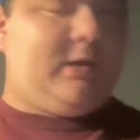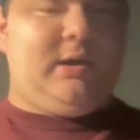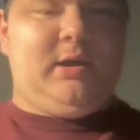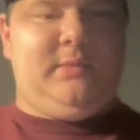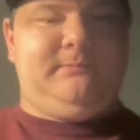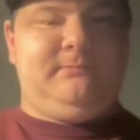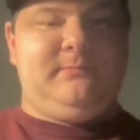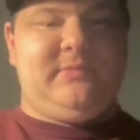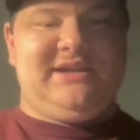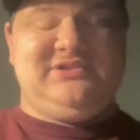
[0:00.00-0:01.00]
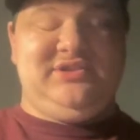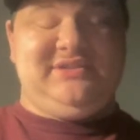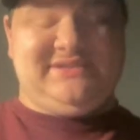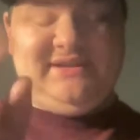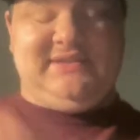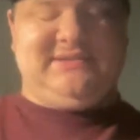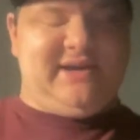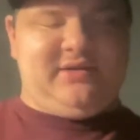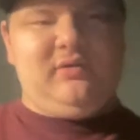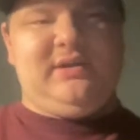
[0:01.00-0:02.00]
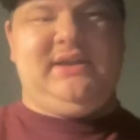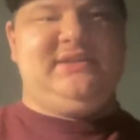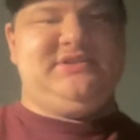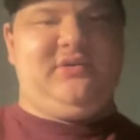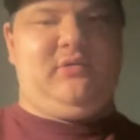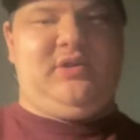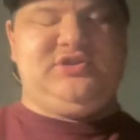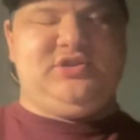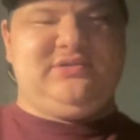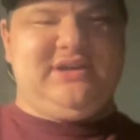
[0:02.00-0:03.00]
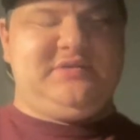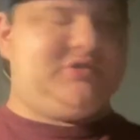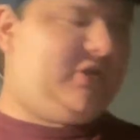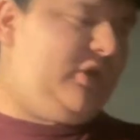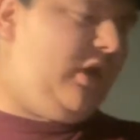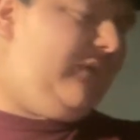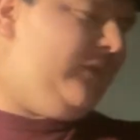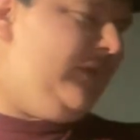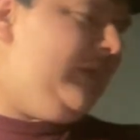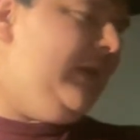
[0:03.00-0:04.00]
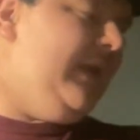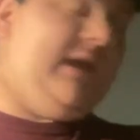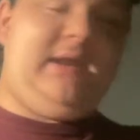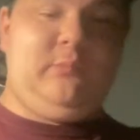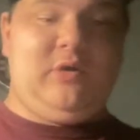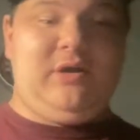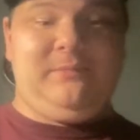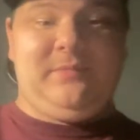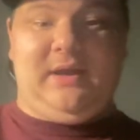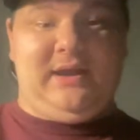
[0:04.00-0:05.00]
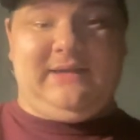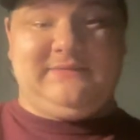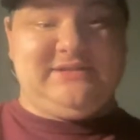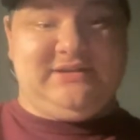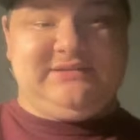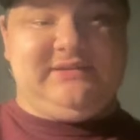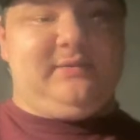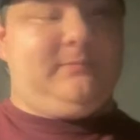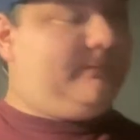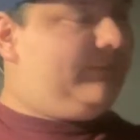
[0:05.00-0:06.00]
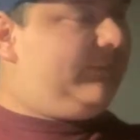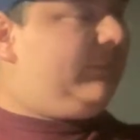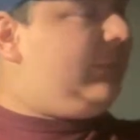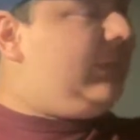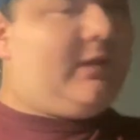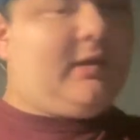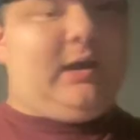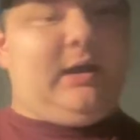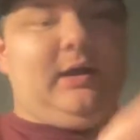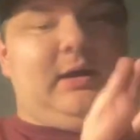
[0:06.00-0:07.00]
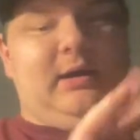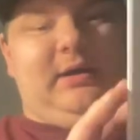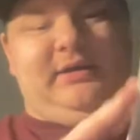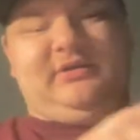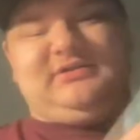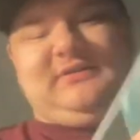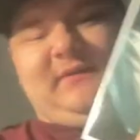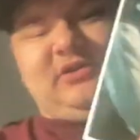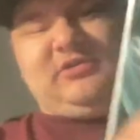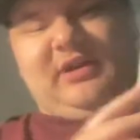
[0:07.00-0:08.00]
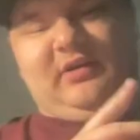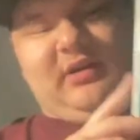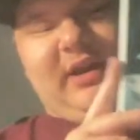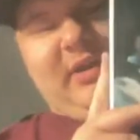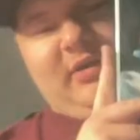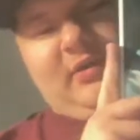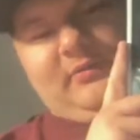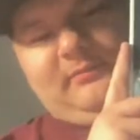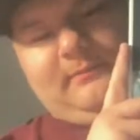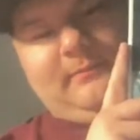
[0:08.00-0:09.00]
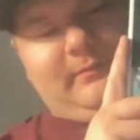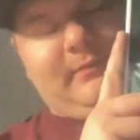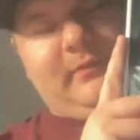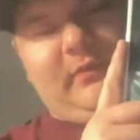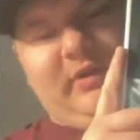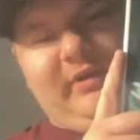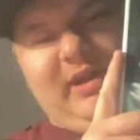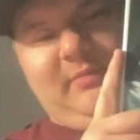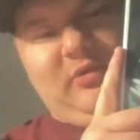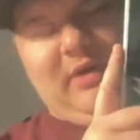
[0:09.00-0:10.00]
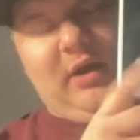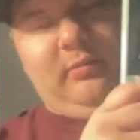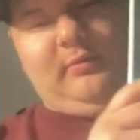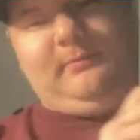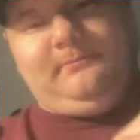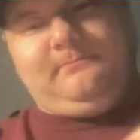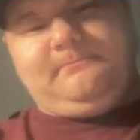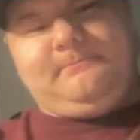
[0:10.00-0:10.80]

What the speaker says: As you can see in the title, it is the Rolling Stones I started off with, and well, I have tons of them. Here's the first record I own, their debut album,